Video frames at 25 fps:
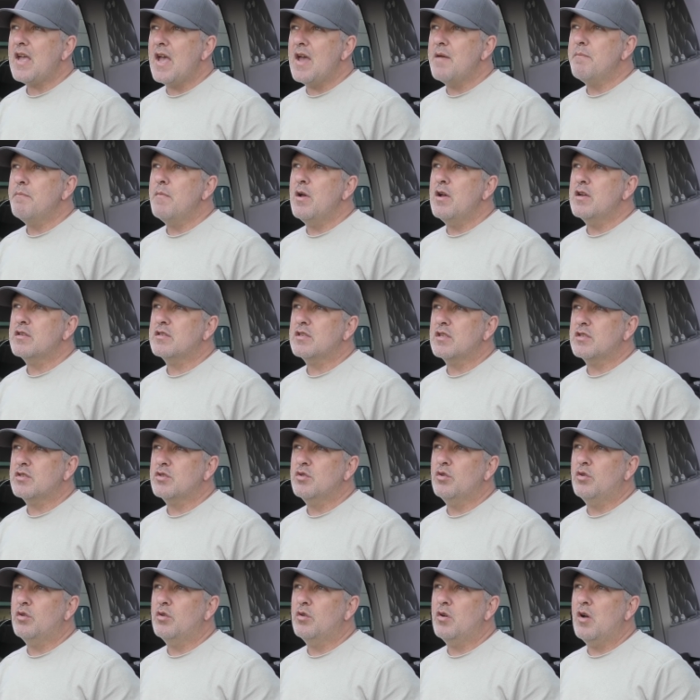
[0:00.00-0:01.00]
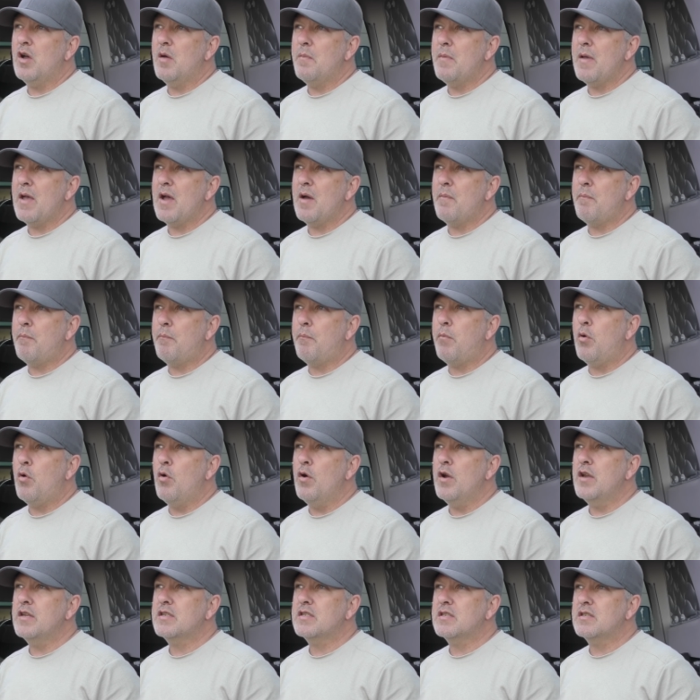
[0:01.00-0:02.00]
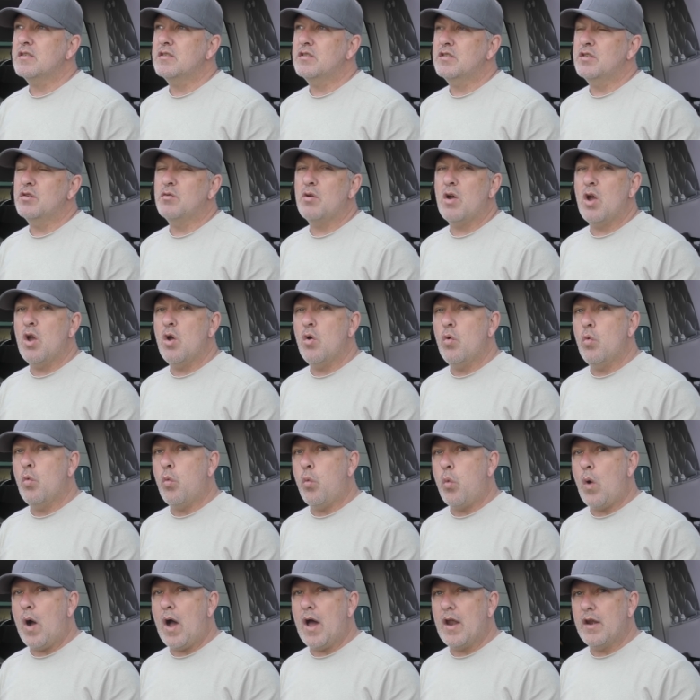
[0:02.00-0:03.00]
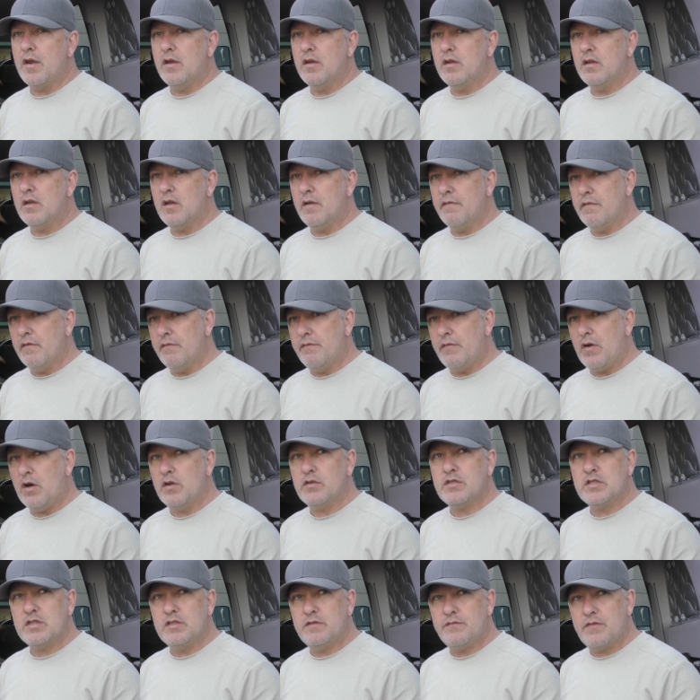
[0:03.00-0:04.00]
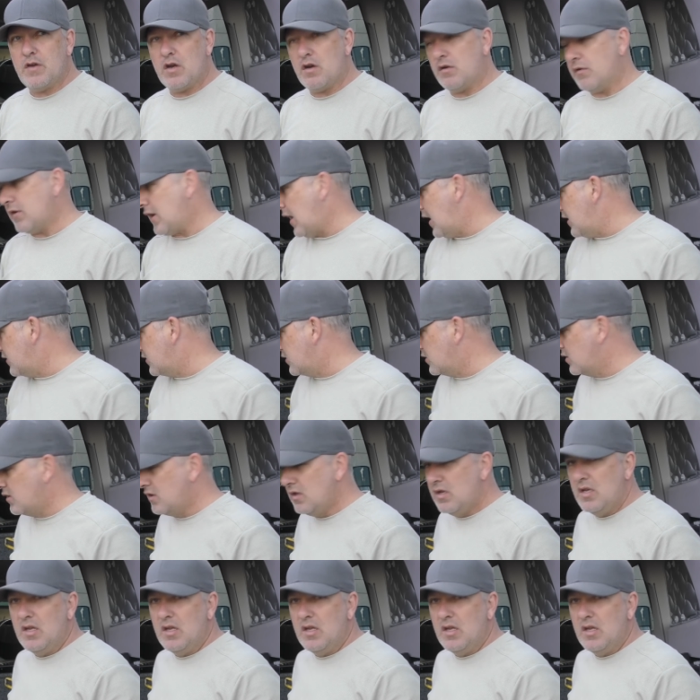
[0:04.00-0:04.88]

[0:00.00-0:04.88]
at most I saw about 0.01 of a voltage variation